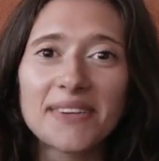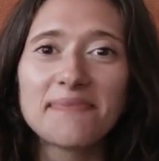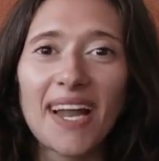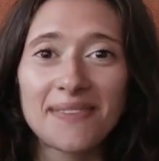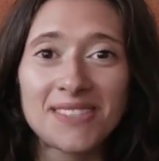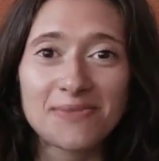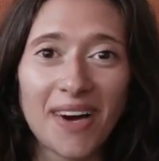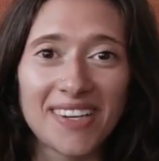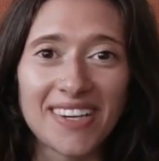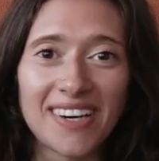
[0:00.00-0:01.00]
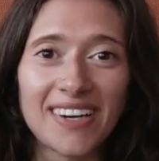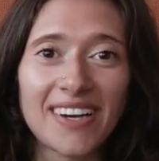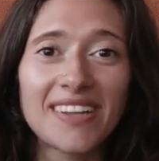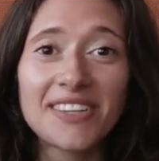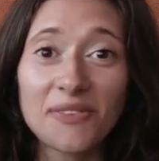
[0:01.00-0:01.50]
My name is Monika,
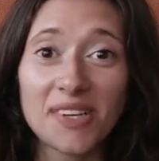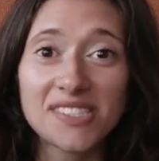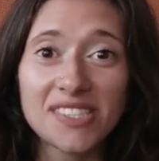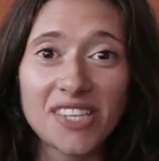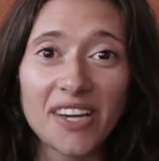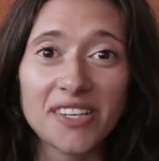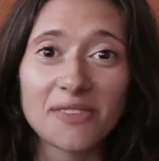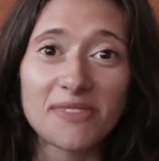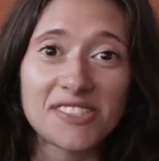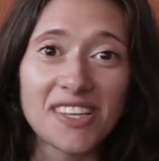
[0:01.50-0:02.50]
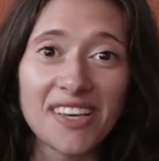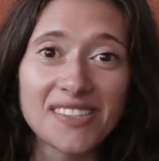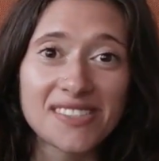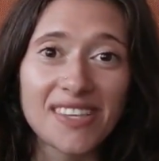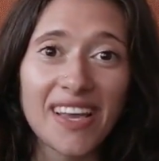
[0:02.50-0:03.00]
and you're watching Dog-Eared
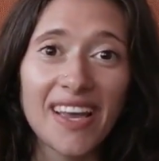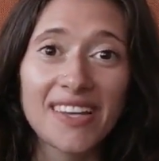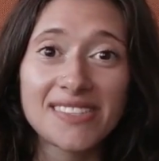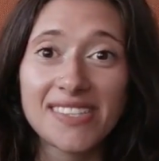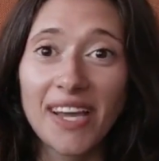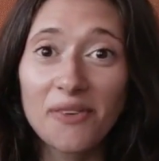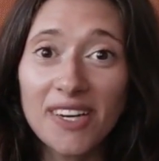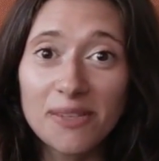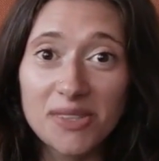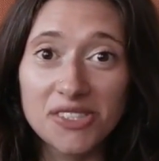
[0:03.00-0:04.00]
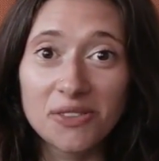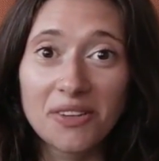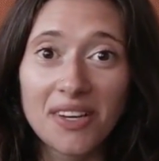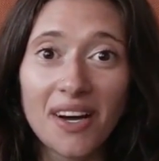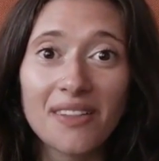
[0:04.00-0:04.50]
Musings. And today we're going to be
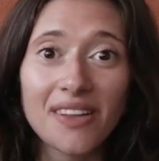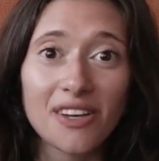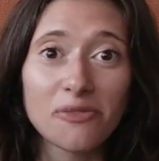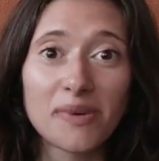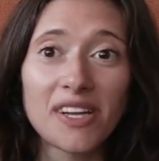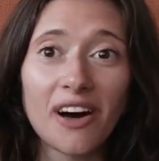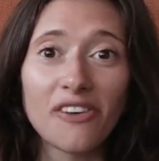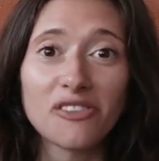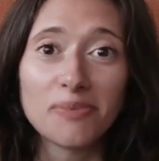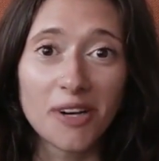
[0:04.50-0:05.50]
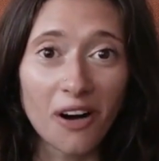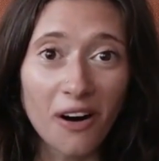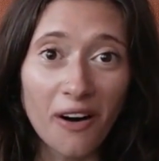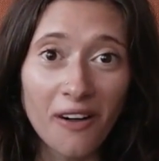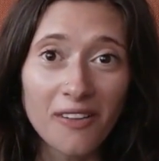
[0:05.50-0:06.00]
doing a little bit of a book
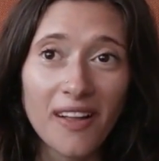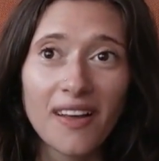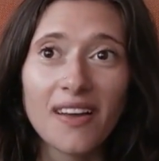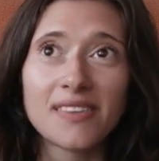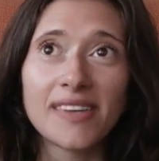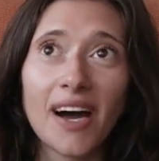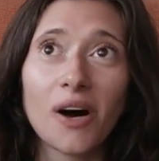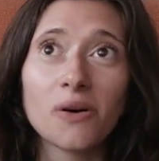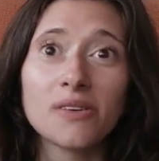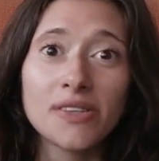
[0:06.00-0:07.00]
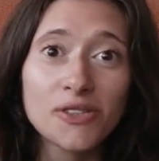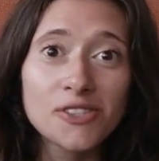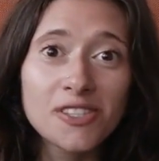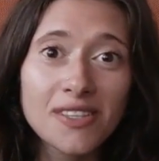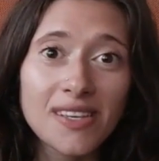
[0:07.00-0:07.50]
haul. Now,
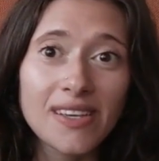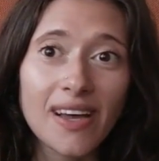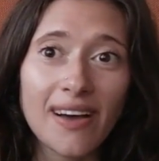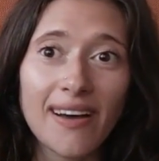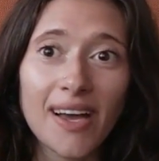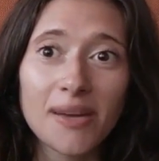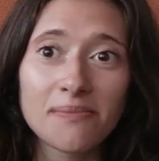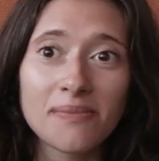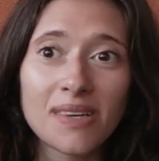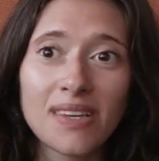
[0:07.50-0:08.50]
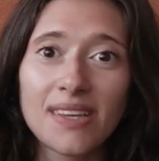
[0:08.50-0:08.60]
usually I'm